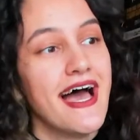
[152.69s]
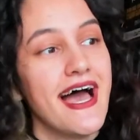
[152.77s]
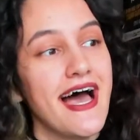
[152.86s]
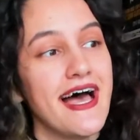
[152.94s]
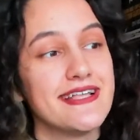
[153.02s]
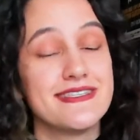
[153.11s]

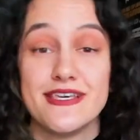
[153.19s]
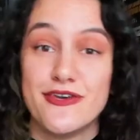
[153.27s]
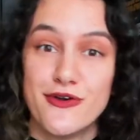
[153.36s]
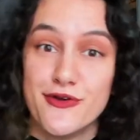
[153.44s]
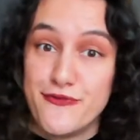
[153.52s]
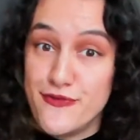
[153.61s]
And
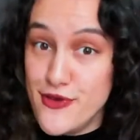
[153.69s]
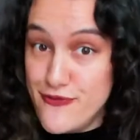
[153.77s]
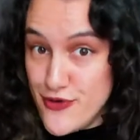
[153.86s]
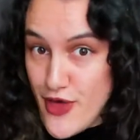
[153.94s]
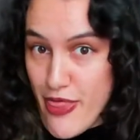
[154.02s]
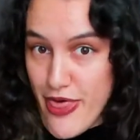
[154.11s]
if
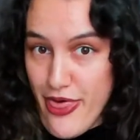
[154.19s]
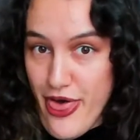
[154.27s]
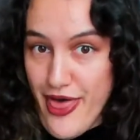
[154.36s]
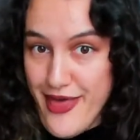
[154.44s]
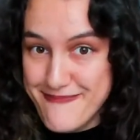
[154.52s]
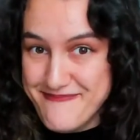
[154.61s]

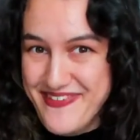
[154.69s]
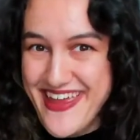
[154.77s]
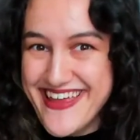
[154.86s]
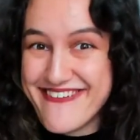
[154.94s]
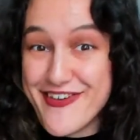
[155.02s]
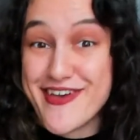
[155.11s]

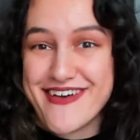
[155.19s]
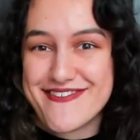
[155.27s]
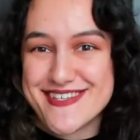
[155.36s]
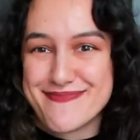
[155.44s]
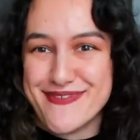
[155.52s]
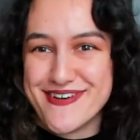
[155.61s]
you have
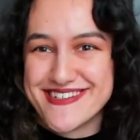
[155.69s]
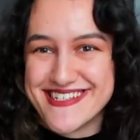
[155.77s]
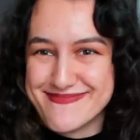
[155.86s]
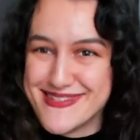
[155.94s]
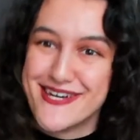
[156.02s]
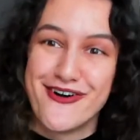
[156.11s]

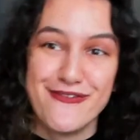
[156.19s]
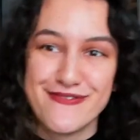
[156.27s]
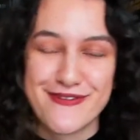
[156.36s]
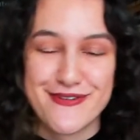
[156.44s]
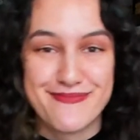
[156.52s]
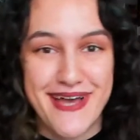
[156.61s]
supported me
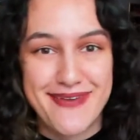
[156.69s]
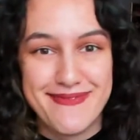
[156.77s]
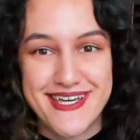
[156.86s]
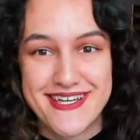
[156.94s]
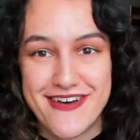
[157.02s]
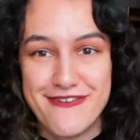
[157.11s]
over on Buy
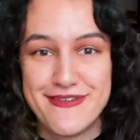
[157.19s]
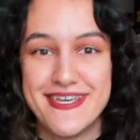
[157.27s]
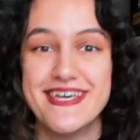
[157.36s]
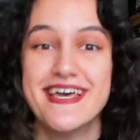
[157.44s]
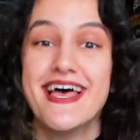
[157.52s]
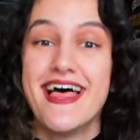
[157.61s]
Me a Coffee,